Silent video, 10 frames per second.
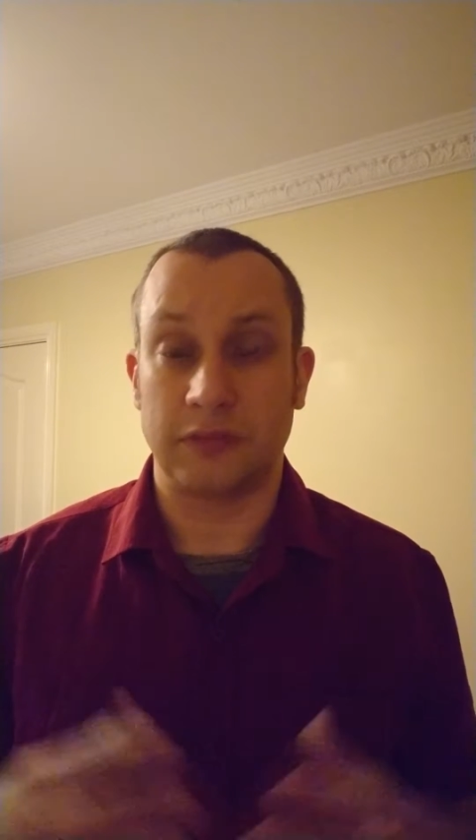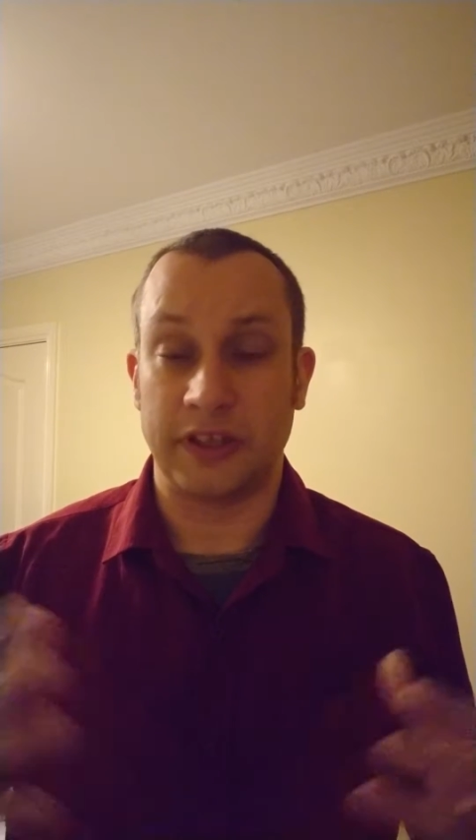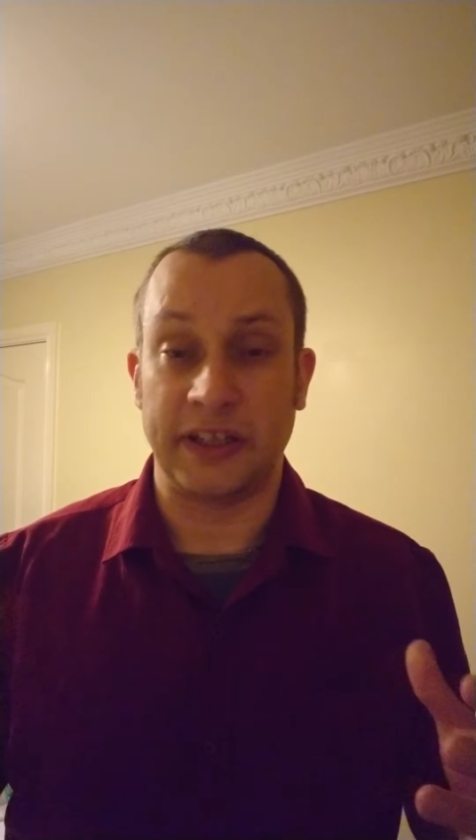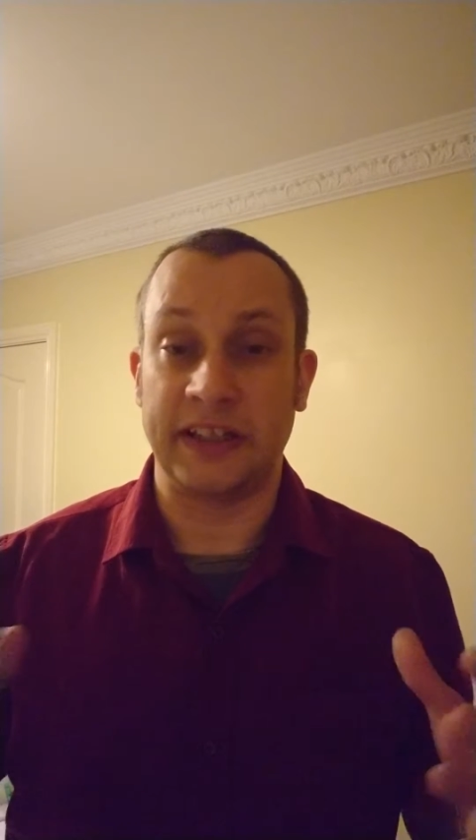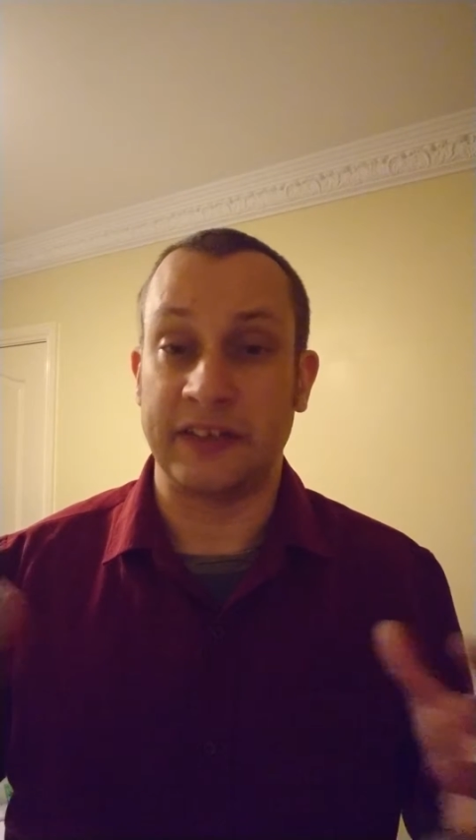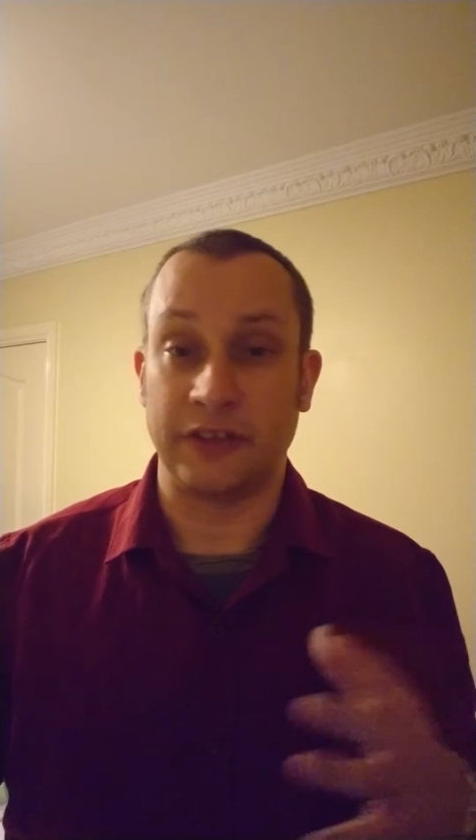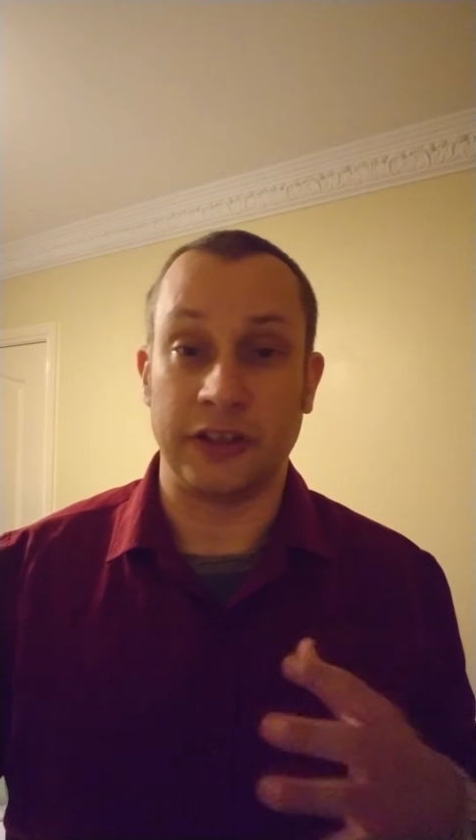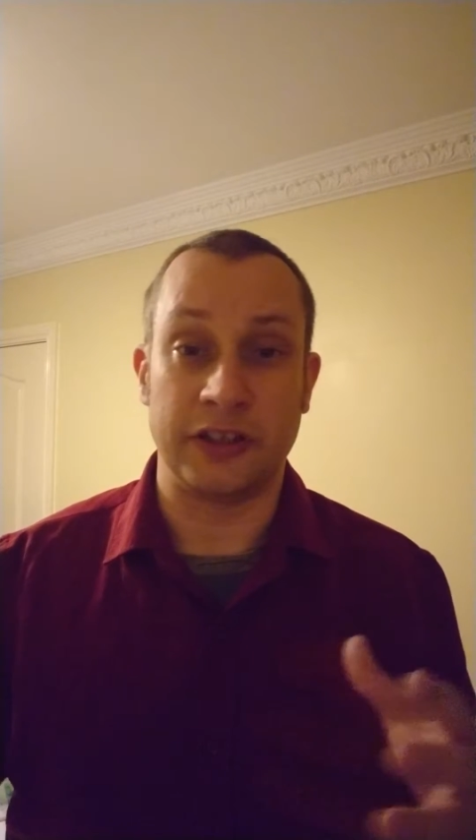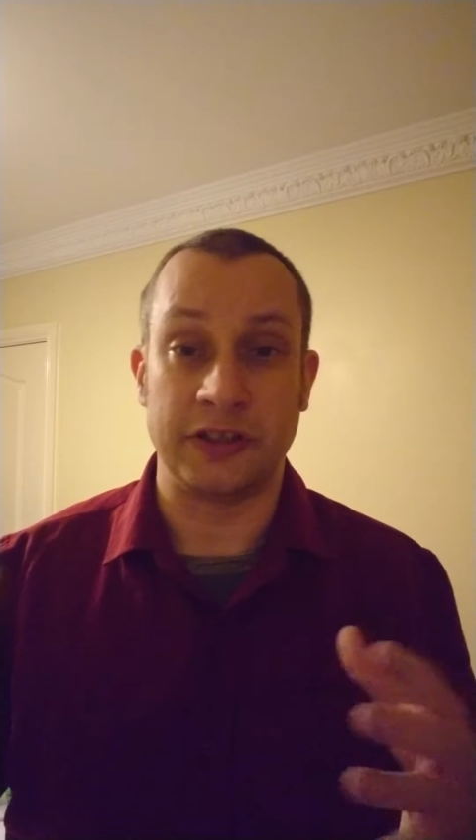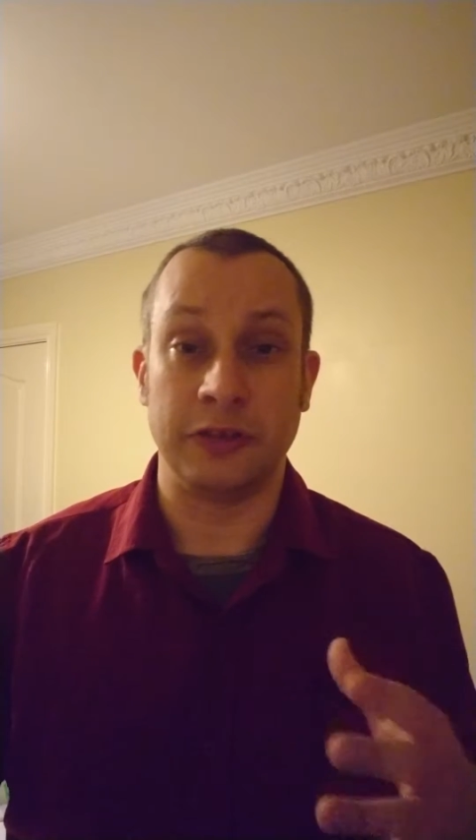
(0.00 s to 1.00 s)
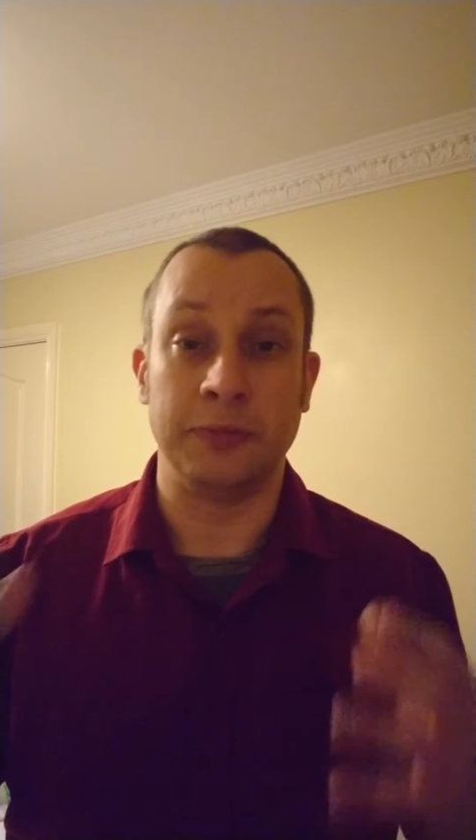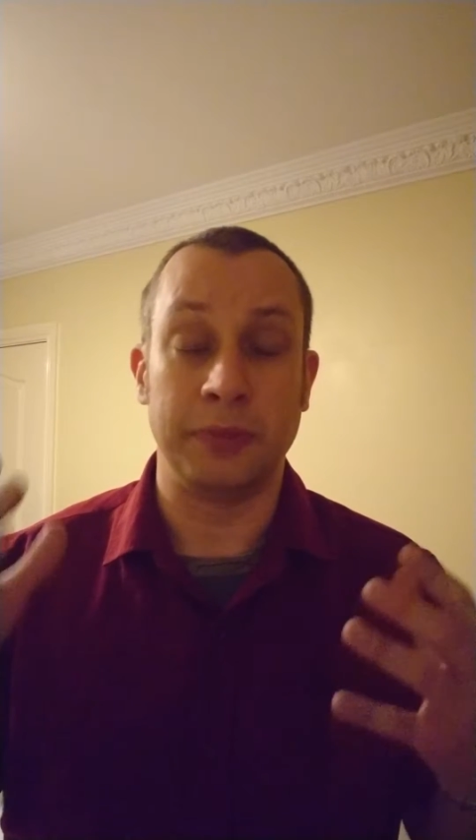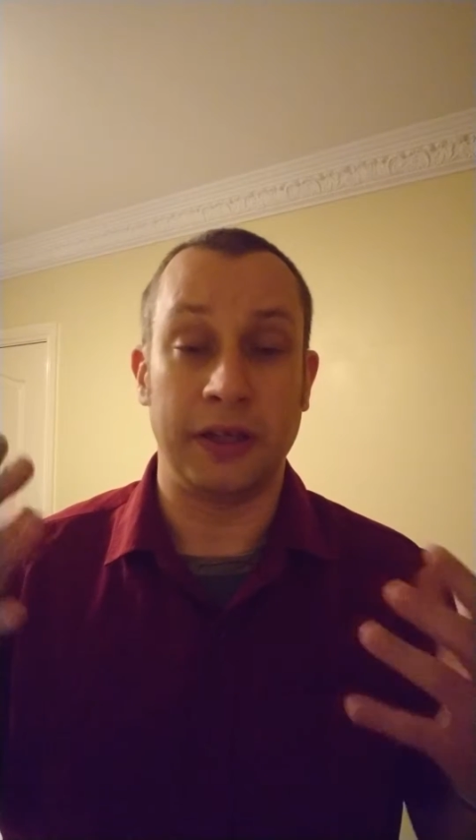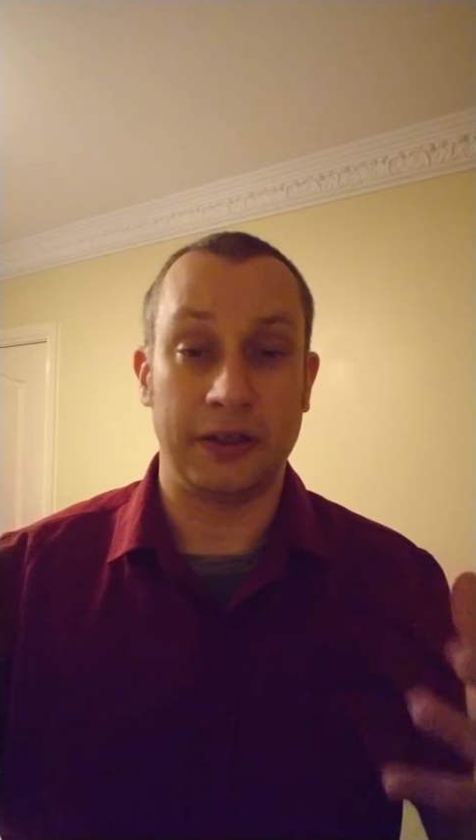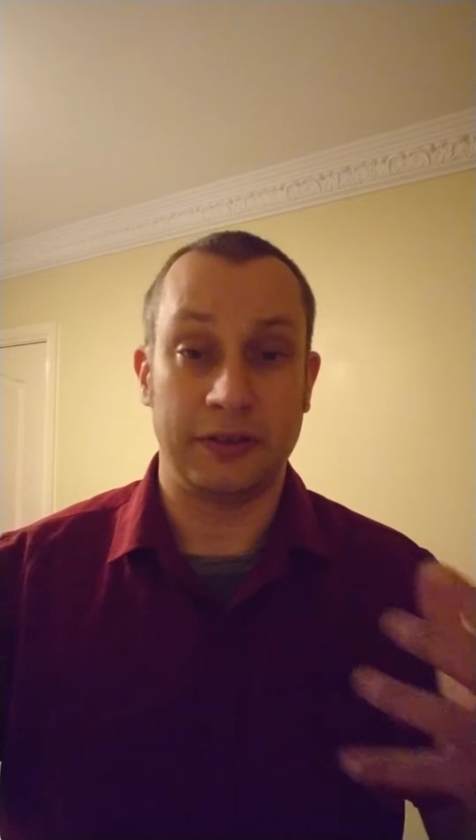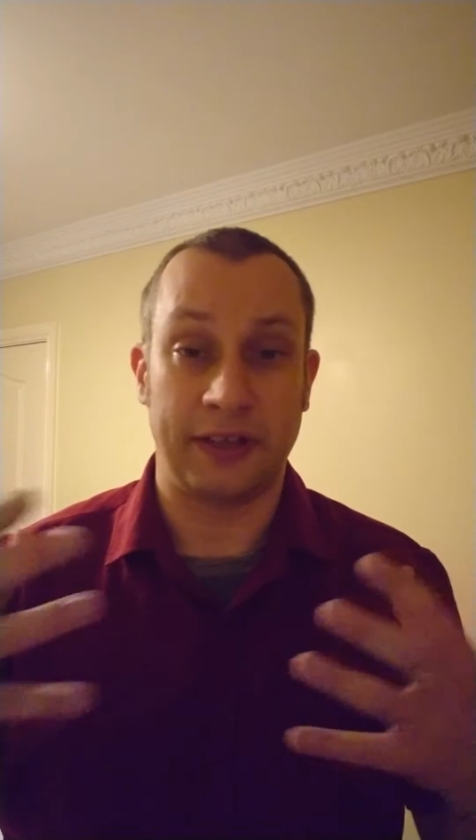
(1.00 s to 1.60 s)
addictive urge number,